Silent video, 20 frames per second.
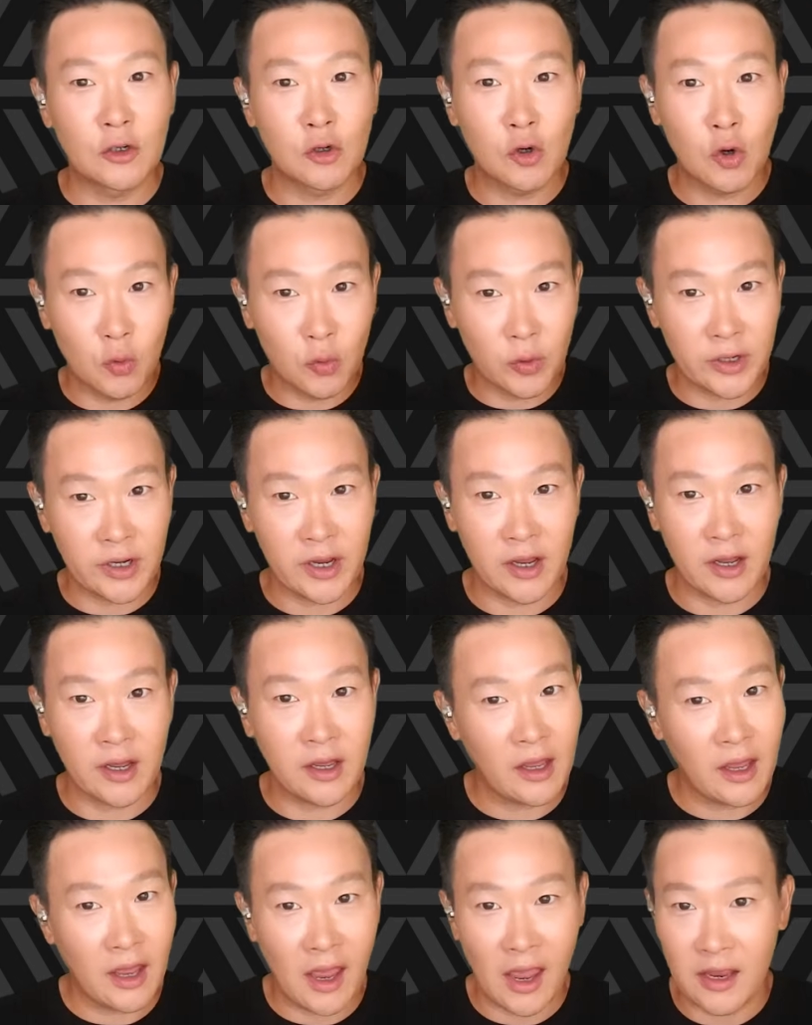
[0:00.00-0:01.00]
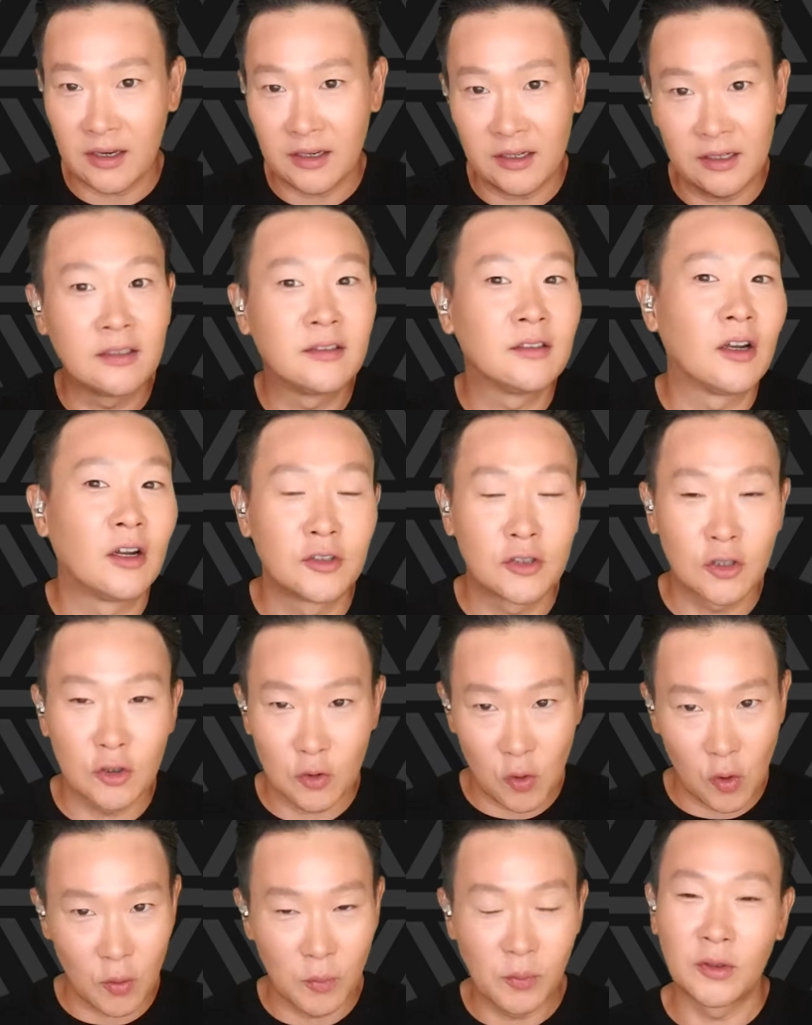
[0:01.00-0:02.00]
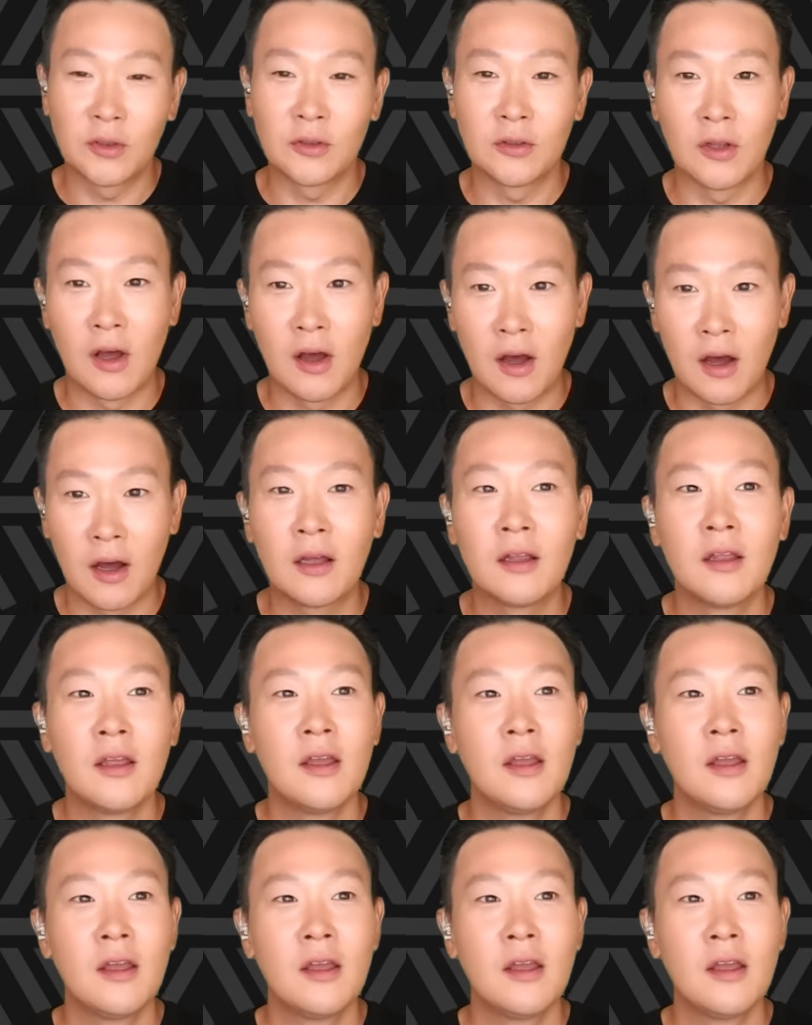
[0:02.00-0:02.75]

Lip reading: Korea under corporate law,